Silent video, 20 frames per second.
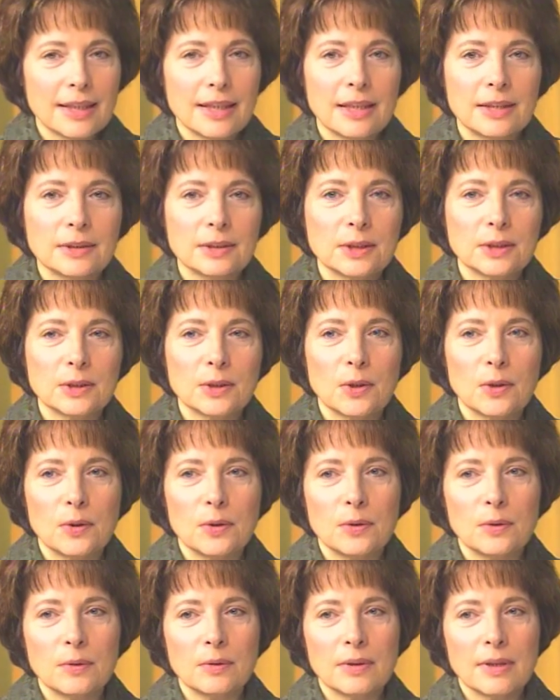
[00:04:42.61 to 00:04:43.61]
And
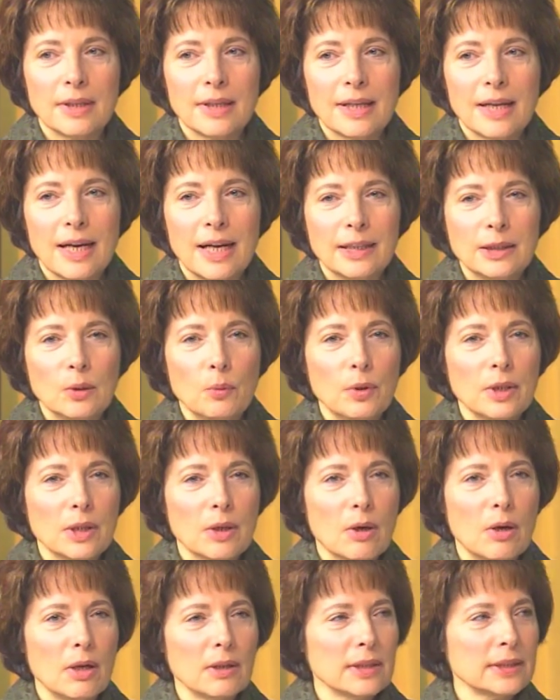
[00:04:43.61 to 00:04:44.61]
so I don't want
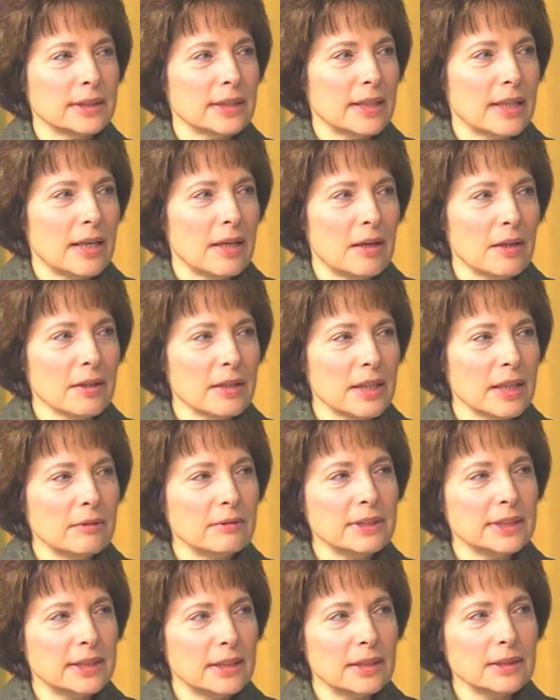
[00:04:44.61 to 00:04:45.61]
to call it healthy
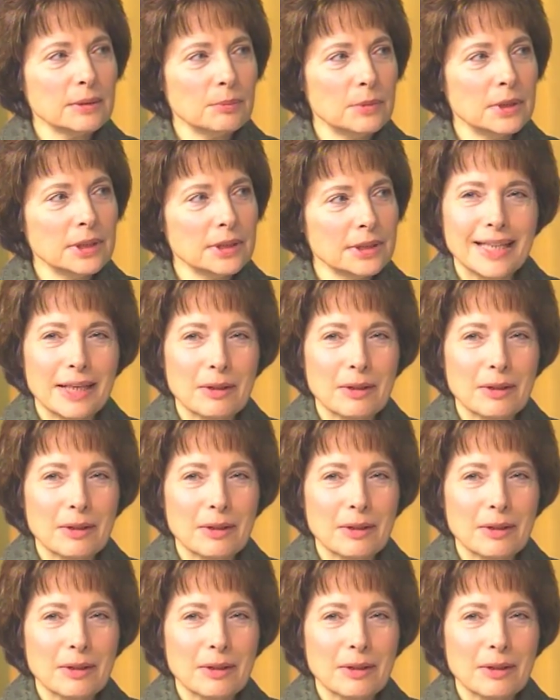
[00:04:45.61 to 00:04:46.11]
resentment.